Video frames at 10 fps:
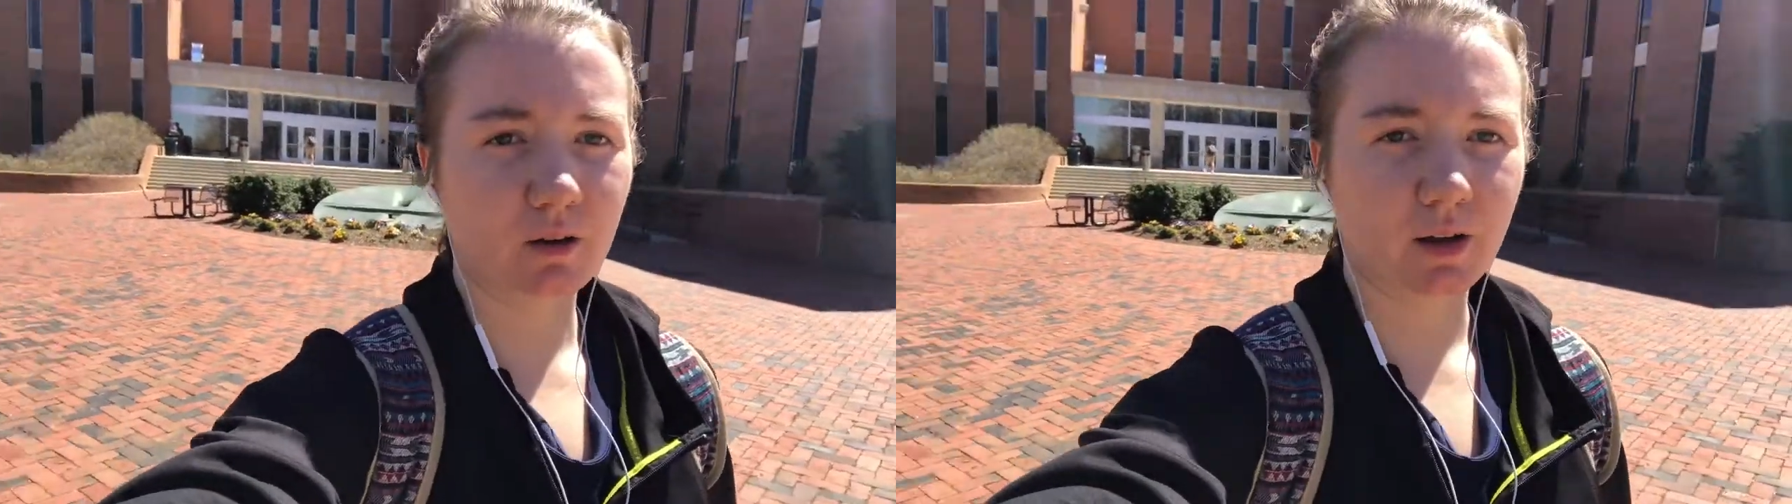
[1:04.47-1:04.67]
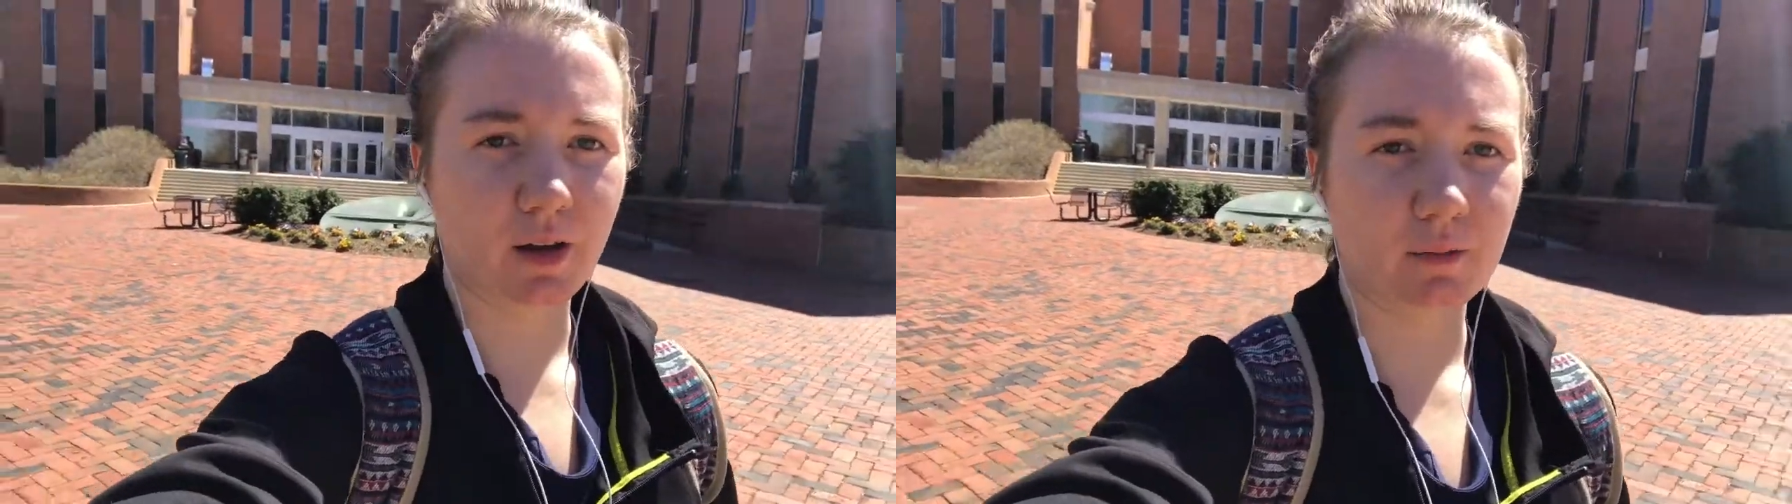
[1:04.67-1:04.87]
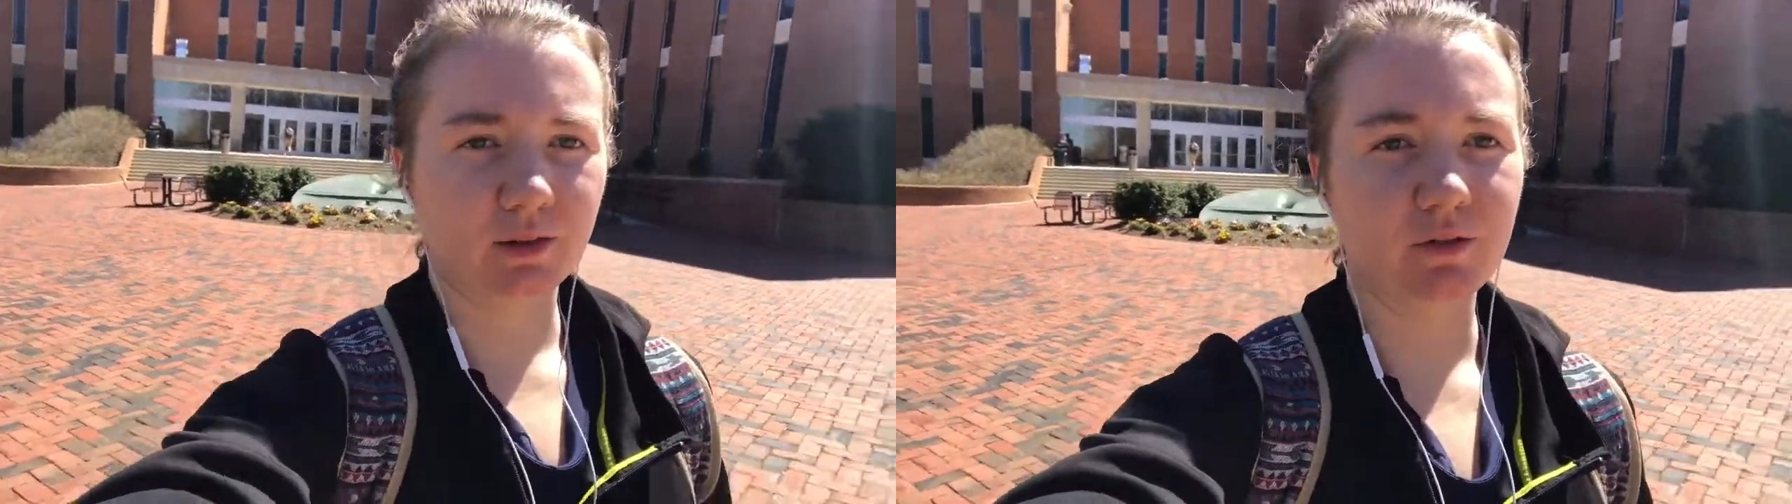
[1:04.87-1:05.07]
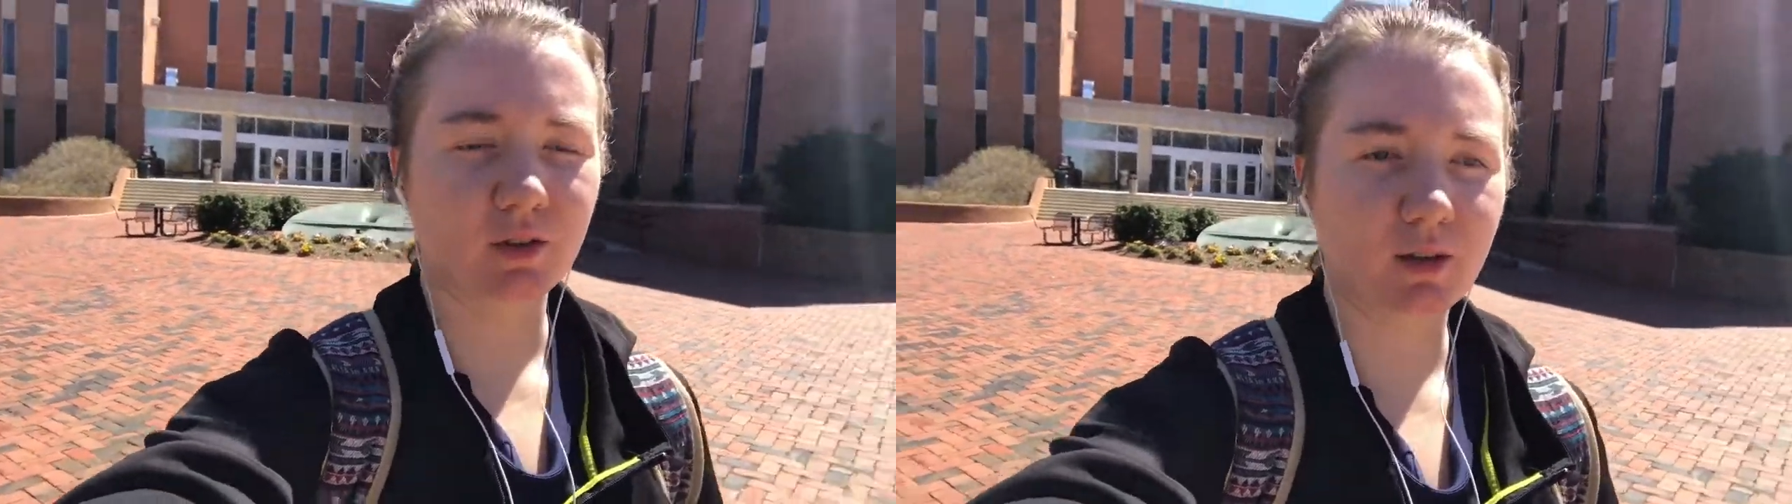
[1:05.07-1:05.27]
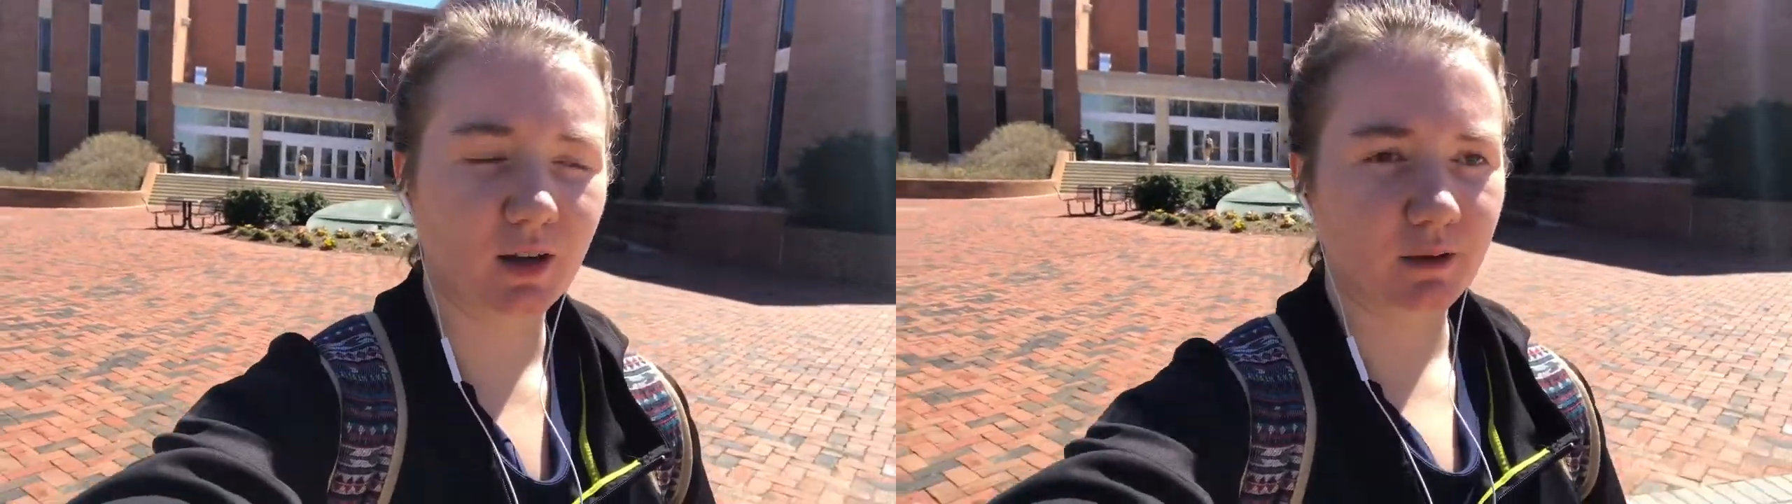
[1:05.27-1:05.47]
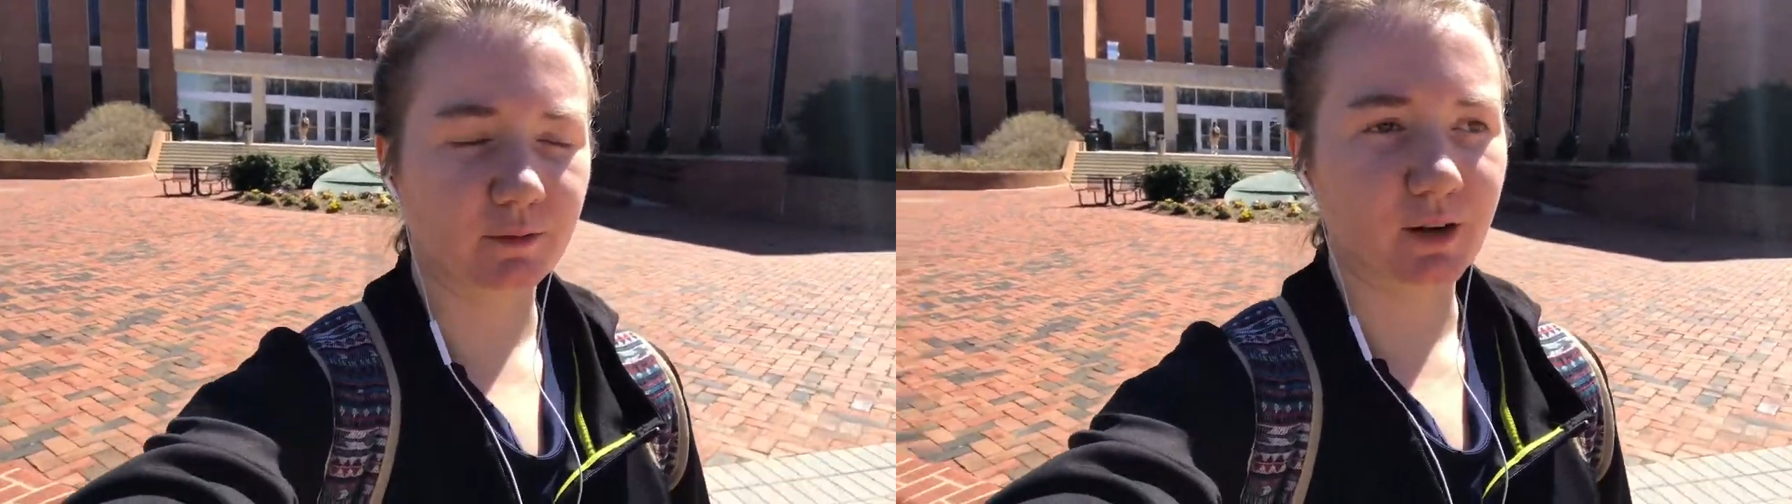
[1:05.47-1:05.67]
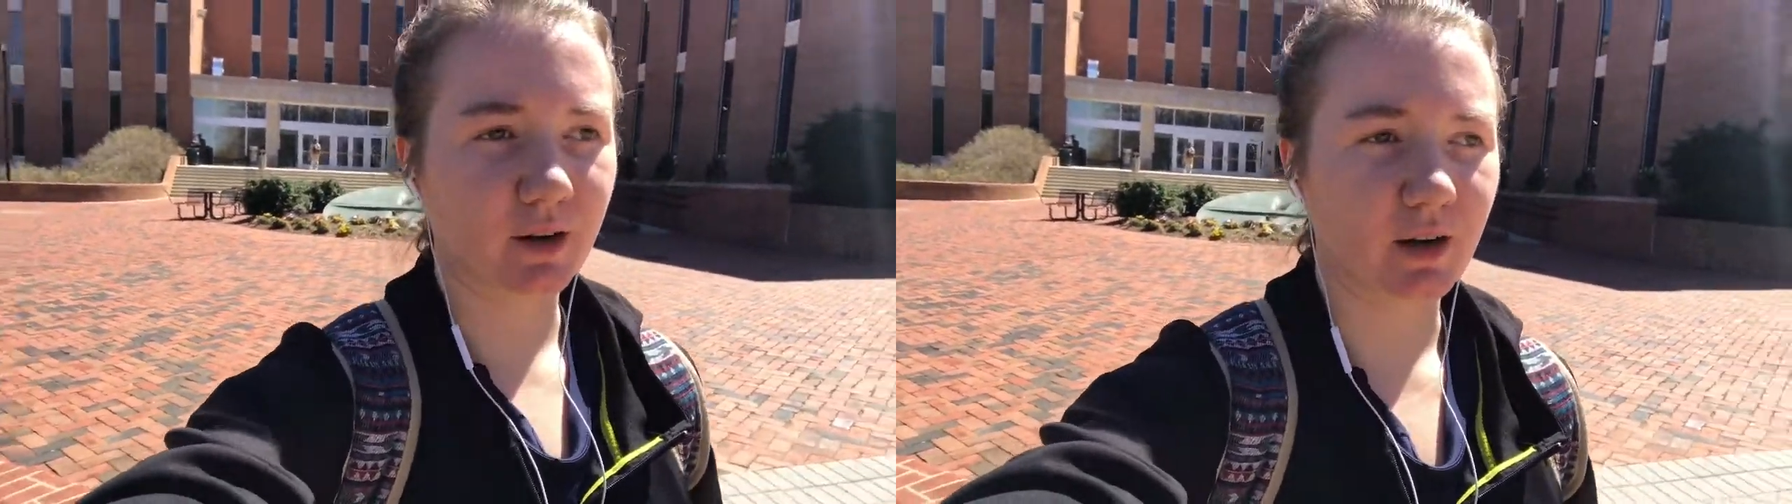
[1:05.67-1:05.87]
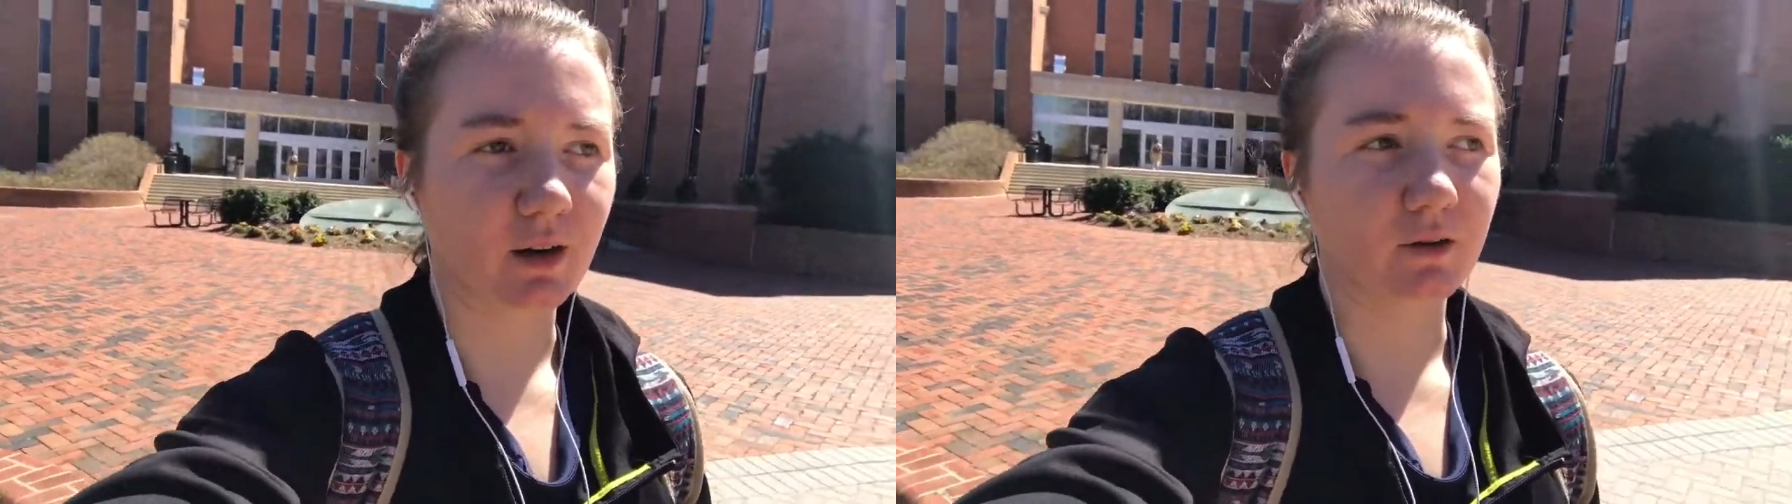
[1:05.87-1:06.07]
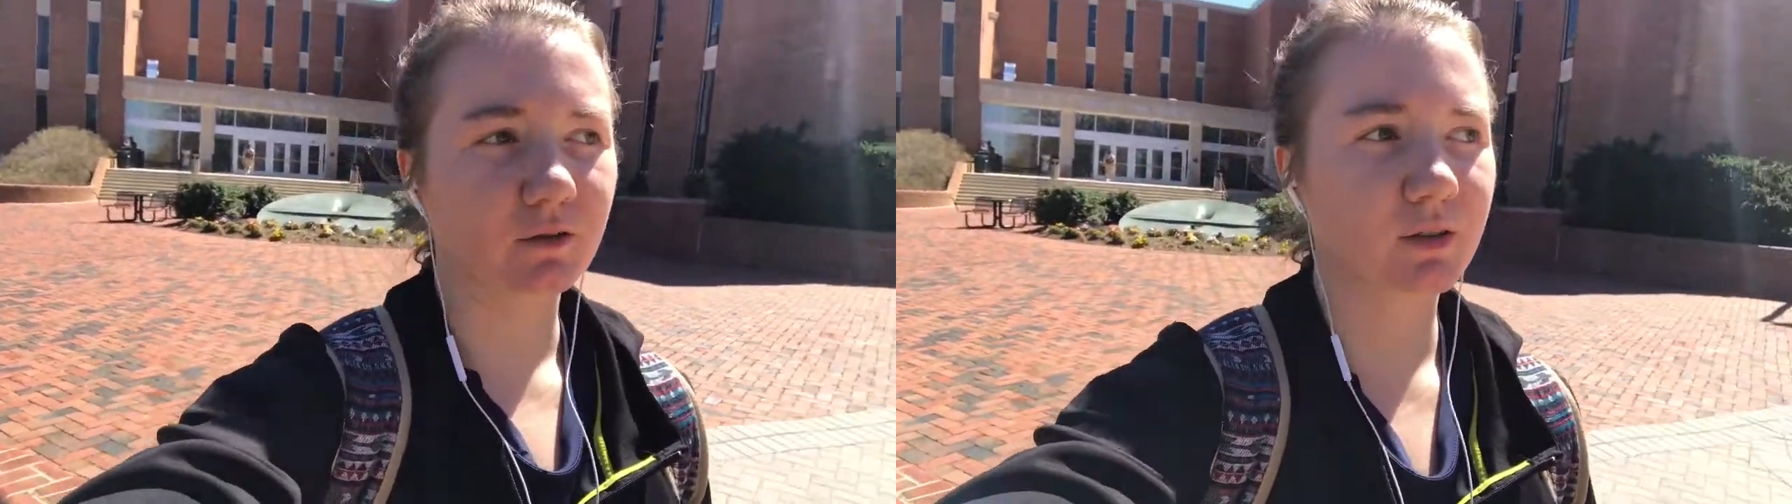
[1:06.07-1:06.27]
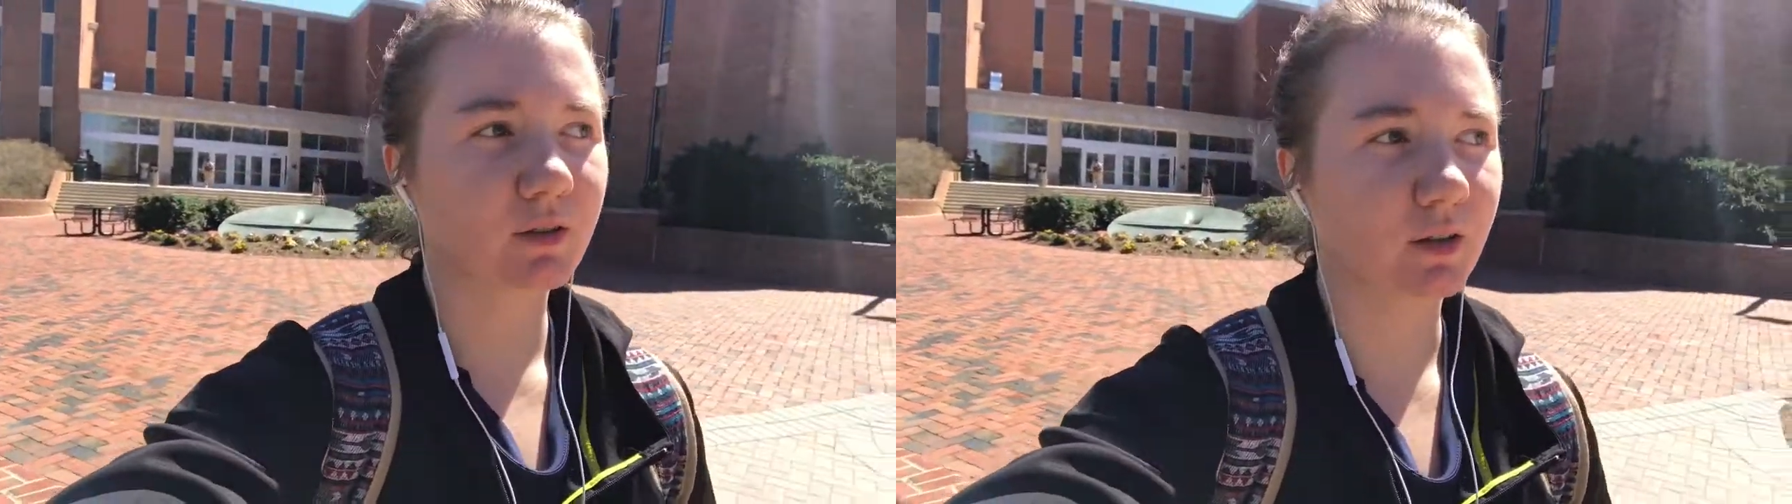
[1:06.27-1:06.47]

Okay, I'm leaving the library now,